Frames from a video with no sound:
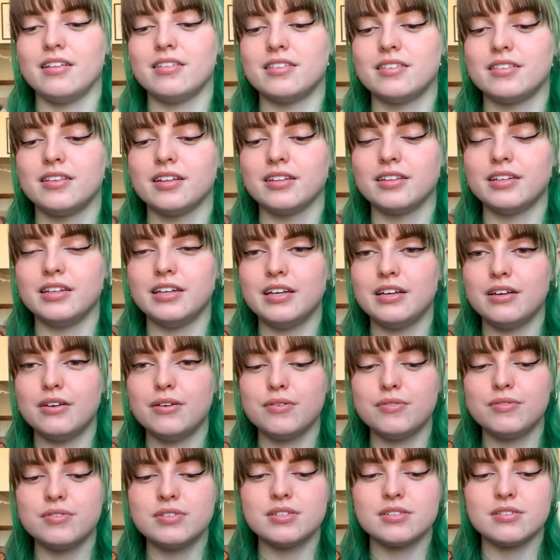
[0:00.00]
the
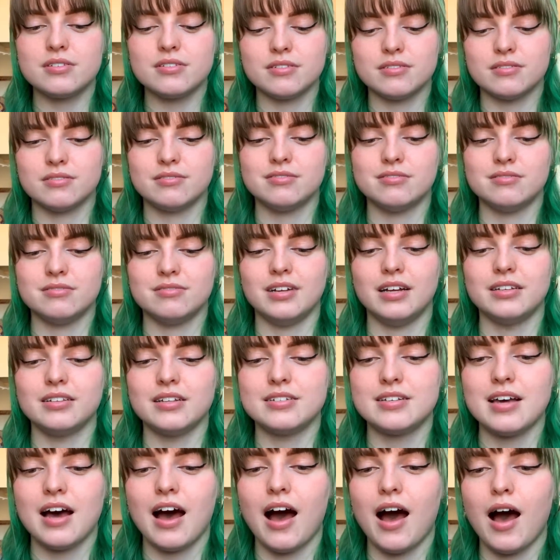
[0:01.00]
leaves on the
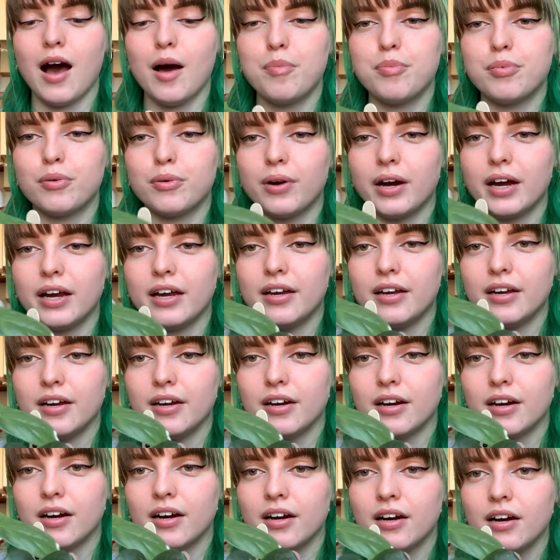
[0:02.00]
top right
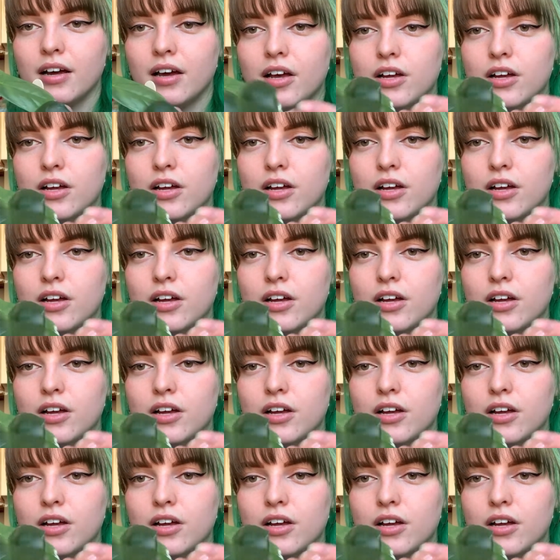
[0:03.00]
here